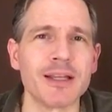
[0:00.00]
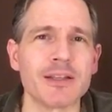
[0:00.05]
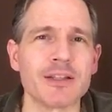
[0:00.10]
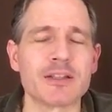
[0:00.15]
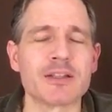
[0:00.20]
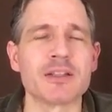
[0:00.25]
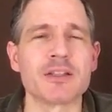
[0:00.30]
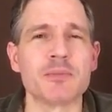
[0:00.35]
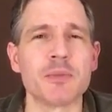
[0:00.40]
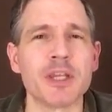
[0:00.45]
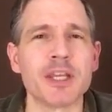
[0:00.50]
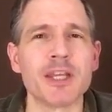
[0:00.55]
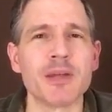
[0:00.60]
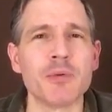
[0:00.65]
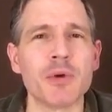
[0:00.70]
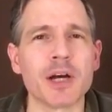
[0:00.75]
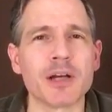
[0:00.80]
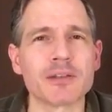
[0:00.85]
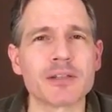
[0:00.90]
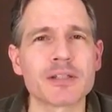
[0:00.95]
This is Minke
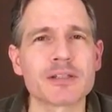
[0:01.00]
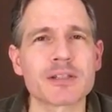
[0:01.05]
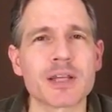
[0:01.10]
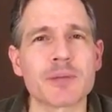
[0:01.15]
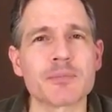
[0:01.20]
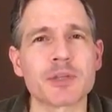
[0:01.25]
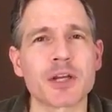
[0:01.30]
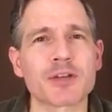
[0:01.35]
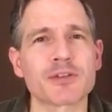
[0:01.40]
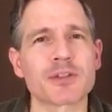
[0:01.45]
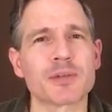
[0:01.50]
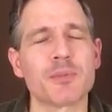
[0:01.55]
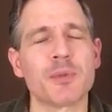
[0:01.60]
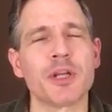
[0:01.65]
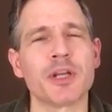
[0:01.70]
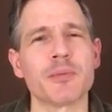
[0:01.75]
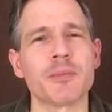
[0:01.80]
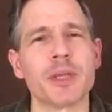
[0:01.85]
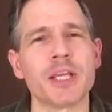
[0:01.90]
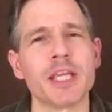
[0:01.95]
Wellness. I'm Dr.
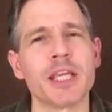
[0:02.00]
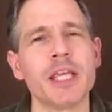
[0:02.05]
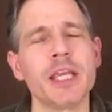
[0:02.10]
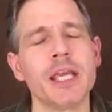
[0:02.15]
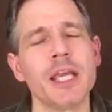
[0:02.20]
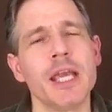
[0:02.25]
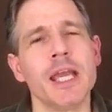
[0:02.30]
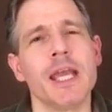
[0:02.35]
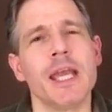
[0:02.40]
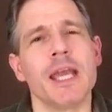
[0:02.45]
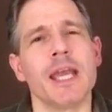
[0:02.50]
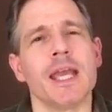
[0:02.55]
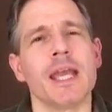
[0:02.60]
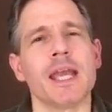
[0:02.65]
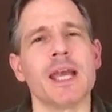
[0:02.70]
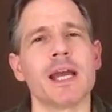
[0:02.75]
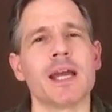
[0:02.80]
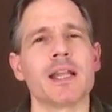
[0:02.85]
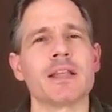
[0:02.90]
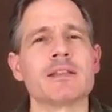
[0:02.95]
Peter Minke,
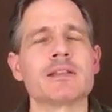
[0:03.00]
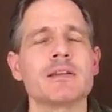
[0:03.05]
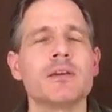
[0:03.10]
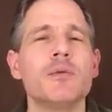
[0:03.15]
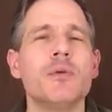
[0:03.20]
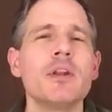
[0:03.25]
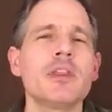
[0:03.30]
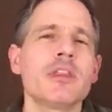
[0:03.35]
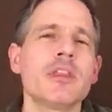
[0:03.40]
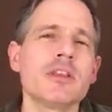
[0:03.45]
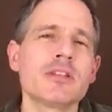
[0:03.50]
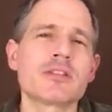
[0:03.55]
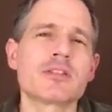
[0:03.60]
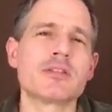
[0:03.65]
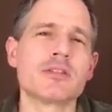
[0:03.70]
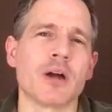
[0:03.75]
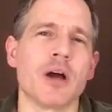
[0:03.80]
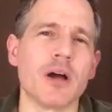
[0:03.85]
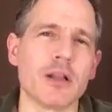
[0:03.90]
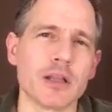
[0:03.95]
and with this
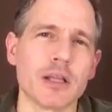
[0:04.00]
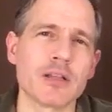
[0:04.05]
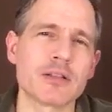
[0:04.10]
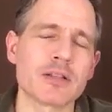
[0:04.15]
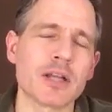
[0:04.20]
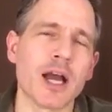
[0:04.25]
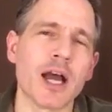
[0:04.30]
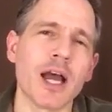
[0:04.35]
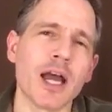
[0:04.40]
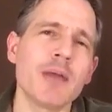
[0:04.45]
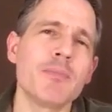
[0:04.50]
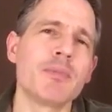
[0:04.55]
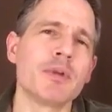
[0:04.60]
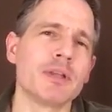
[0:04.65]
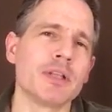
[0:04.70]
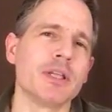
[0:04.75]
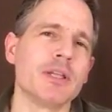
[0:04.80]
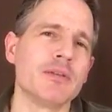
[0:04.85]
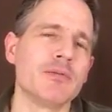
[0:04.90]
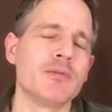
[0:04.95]
knowledge, I
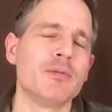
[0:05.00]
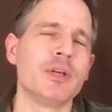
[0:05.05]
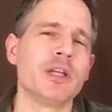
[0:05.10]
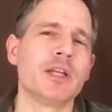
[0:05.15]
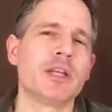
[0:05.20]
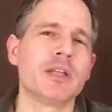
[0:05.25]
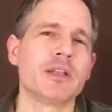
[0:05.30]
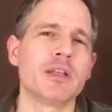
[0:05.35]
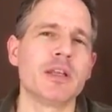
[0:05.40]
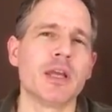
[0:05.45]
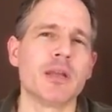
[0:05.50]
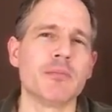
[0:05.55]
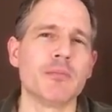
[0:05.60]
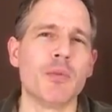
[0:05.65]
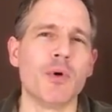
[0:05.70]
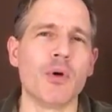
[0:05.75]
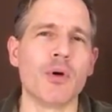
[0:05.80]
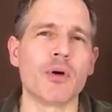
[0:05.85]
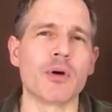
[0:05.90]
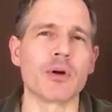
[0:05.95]
believe we can get
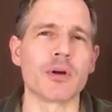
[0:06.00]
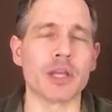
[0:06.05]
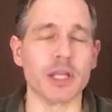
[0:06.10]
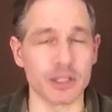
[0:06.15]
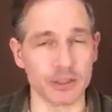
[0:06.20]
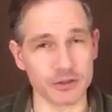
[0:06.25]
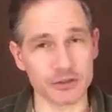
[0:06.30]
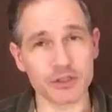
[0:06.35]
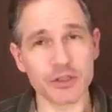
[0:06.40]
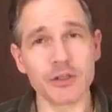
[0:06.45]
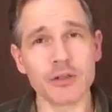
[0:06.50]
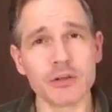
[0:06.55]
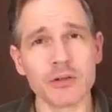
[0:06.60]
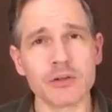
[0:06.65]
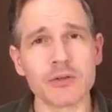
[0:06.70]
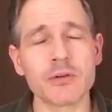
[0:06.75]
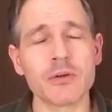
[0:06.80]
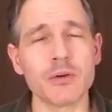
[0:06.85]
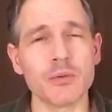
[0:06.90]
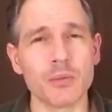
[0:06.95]
more in
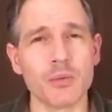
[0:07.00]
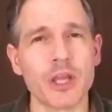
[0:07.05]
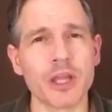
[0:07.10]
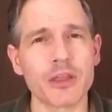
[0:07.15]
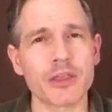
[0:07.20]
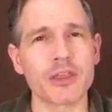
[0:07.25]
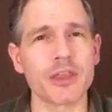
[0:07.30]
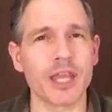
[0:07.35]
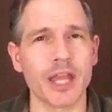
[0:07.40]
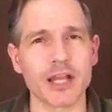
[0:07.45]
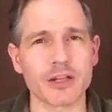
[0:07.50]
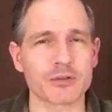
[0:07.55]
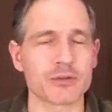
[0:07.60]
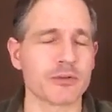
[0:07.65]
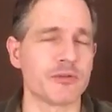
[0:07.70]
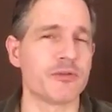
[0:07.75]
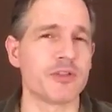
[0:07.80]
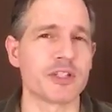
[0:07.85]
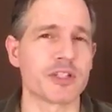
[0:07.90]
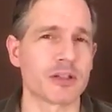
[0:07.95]
tune with the
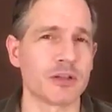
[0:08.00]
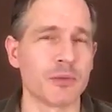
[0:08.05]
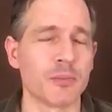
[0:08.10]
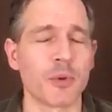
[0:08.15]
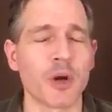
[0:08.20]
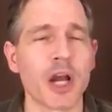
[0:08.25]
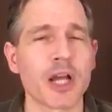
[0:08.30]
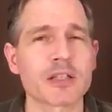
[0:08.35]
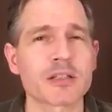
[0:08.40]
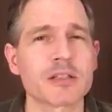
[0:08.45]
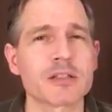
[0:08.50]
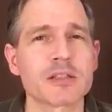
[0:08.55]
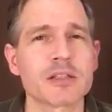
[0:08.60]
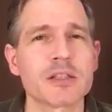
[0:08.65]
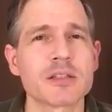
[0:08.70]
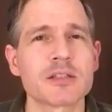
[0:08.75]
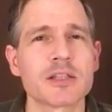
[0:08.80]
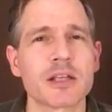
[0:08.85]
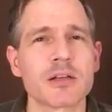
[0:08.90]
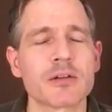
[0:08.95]
actual physical
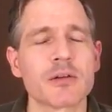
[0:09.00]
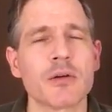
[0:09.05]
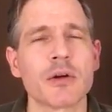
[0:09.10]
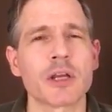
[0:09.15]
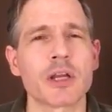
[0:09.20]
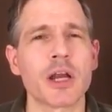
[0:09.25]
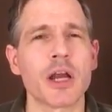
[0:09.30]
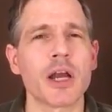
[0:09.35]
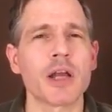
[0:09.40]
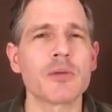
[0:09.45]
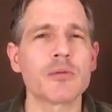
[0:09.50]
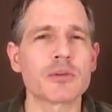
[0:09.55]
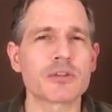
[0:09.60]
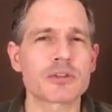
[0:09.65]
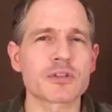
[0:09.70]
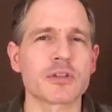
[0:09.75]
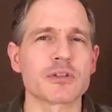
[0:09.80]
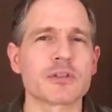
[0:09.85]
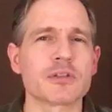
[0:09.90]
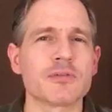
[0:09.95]
processes that are going on. We'll
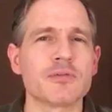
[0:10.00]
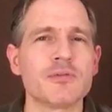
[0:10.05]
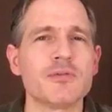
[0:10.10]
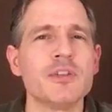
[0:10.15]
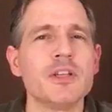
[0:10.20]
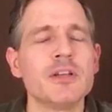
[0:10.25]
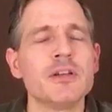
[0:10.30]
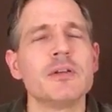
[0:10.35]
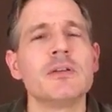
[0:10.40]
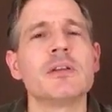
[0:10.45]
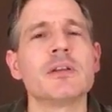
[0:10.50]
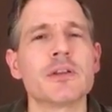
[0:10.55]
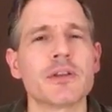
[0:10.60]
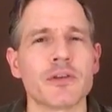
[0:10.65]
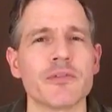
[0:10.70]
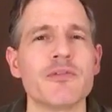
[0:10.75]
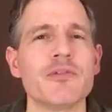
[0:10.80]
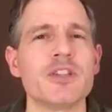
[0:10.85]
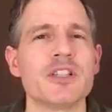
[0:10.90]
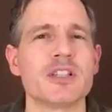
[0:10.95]
start to feel
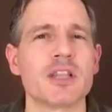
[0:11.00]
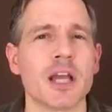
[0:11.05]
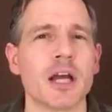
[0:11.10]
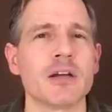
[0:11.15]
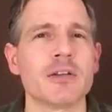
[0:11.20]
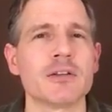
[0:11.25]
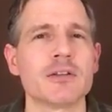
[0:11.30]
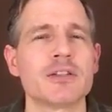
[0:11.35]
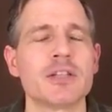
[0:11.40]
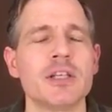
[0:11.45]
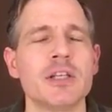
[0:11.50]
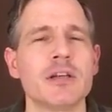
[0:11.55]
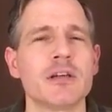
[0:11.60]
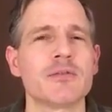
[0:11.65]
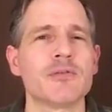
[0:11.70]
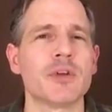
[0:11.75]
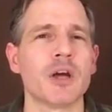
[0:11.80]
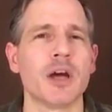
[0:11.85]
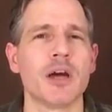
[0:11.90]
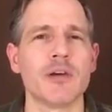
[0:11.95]
the physiology
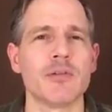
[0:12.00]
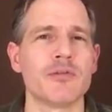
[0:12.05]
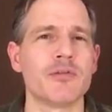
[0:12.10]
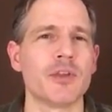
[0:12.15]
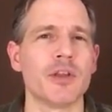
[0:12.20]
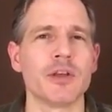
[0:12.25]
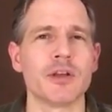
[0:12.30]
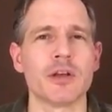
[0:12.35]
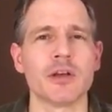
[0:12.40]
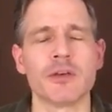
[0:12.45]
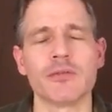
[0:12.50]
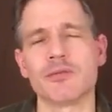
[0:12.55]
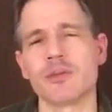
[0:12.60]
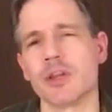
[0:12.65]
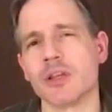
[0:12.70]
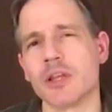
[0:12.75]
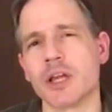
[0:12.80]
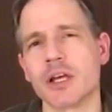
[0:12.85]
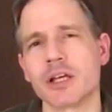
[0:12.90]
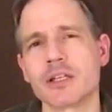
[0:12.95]
of
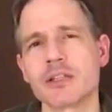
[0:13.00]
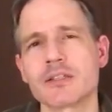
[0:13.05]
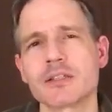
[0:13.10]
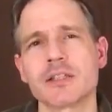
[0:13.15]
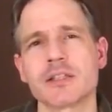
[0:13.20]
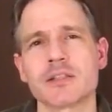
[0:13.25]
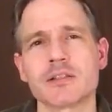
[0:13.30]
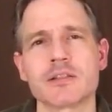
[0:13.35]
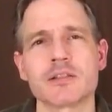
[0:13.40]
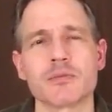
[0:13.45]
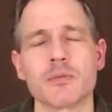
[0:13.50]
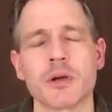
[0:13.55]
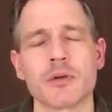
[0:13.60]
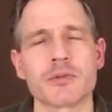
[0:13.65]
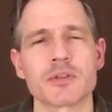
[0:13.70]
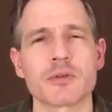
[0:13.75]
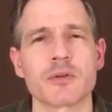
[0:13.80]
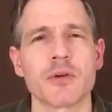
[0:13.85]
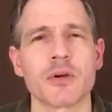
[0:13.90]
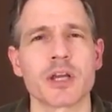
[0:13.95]
the lungs and
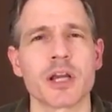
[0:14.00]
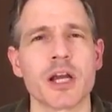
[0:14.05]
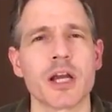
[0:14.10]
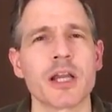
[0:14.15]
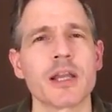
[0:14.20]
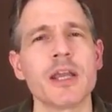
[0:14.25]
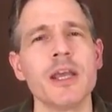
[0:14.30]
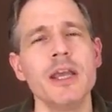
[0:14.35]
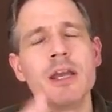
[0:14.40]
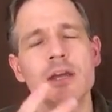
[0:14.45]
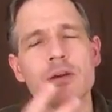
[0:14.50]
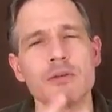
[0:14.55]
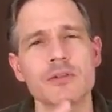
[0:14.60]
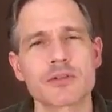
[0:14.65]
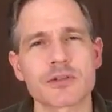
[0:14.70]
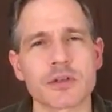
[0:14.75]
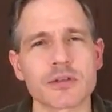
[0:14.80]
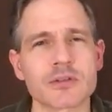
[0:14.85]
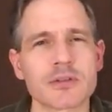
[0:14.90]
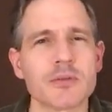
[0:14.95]
what's going on. We
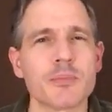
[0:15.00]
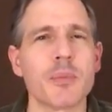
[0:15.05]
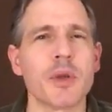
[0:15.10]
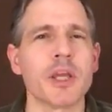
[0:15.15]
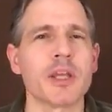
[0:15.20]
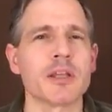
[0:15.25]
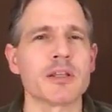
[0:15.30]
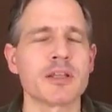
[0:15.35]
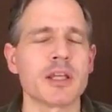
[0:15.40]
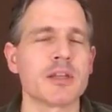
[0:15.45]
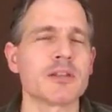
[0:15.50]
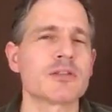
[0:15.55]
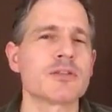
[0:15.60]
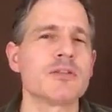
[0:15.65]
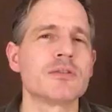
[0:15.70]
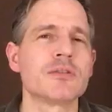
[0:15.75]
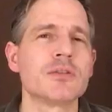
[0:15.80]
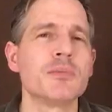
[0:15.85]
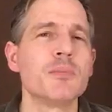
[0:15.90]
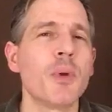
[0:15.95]
start to pay
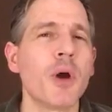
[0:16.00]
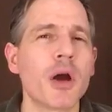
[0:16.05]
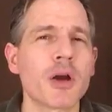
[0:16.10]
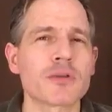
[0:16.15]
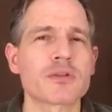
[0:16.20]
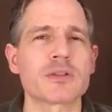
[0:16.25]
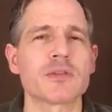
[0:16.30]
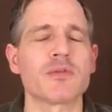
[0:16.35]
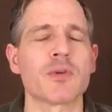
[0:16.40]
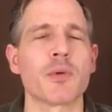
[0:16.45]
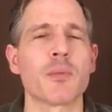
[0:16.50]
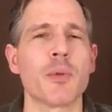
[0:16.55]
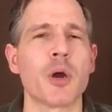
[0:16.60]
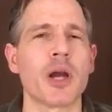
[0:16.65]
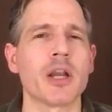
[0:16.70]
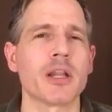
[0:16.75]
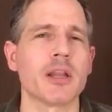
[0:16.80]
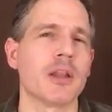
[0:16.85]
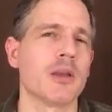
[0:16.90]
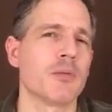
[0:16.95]
attention to parts of our
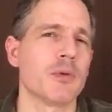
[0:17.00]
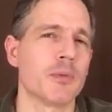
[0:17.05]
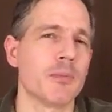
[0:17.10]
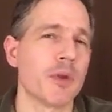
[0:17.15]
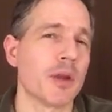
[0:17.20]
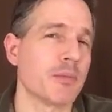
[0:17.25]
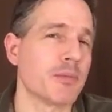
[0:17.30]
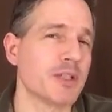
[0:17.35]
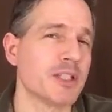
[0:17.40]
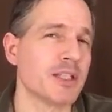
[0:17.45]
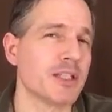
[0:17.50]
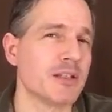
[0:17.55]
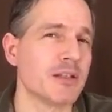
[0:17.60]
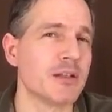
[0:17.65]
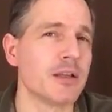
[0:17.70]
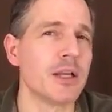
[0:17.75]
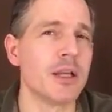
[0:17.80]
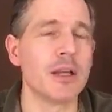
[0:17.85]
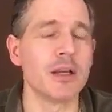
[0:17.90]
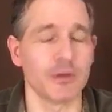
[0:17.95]
body that we maybe
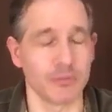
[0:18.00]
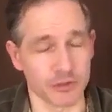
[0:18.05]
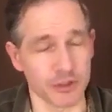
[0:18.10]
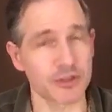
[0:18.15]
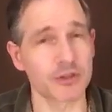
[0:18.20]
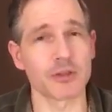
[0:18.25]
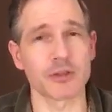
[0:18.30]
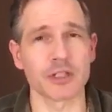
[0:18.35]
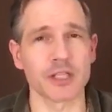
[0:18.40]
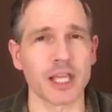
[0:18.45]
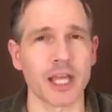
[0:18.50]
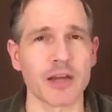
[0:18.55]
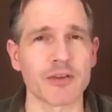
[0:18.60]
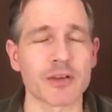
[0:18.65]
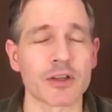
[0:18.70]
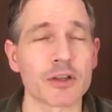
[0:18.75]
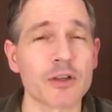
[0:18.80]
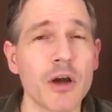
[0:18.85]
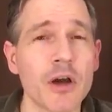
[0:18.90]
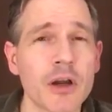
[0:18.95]
certainly
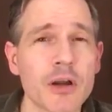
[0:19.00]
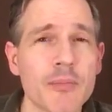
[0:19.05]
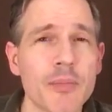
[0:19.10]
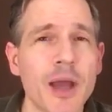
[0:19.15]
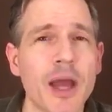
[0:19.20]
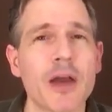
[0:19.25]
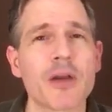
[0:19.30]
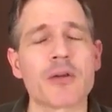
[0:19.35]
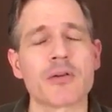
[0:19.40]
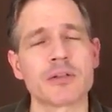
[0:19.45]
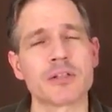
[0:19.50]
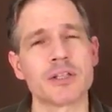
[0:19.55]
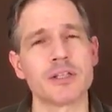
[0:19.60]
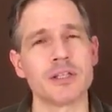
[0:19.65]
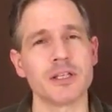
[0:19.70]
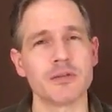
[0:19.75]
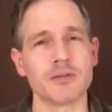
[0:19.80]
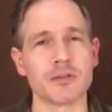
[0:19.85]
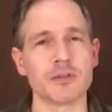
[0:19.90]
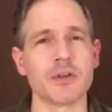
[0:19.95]
haven't thought about or
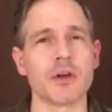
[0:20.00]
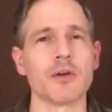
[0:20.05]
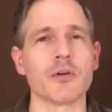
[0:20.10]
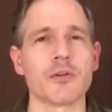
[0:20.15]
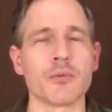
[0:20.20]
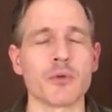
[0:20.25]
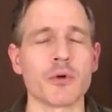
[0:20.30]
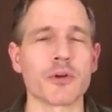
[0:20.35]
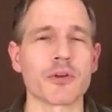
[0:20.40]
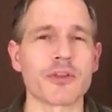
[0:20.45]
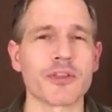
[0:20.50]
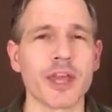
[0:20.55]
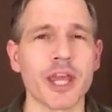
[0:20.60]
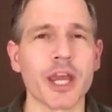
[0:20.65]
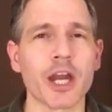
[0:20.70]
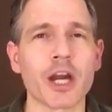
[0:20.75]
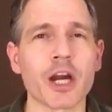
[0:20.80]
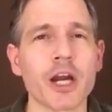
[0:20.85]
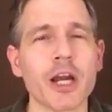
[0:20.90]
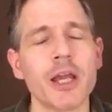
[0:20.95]
didn't even know that were
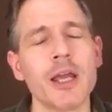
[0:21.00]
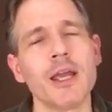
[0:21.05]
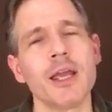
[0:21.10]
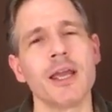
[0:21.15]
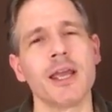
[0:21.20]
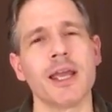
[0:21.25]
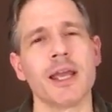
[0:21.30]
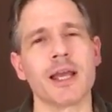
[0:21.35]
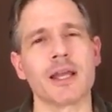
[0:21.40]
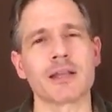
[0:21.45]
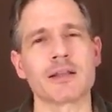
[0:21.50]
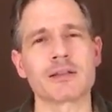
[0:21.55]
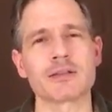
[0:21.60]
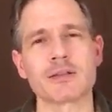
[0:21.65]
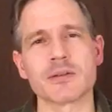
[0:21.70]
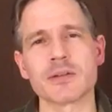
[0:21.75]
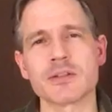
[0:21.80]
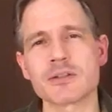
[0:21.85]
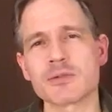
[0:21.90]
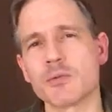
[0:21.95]
there. And
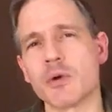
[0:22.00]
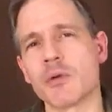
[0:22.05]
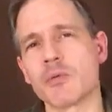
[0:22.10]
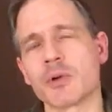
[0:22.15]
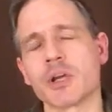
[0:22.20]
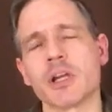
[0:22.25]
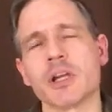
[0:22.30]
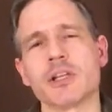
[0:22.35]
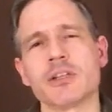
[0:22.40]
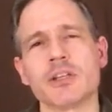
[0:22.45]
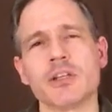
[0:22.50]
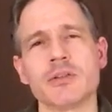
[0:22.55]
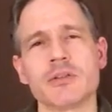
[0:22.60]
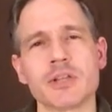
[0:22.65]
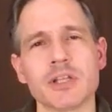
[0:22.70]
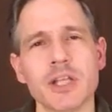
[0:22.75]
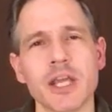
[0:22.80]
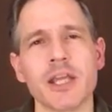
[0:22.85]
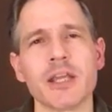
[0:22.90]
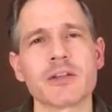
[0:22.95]
so this is what we're going to do
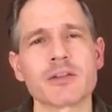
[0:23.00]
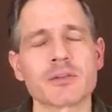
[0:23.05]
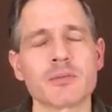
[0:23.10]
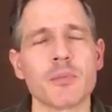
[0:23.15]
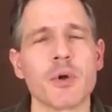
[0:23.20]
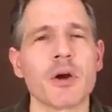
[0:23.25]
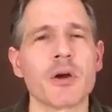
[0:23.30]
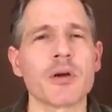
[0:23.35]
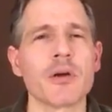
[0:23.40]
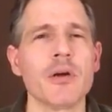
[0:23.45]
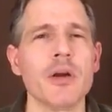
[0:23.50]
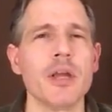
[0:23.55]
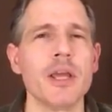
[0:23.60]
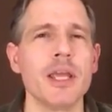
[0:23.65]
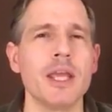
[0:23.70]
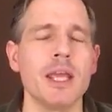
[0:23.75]
today and tomorrow.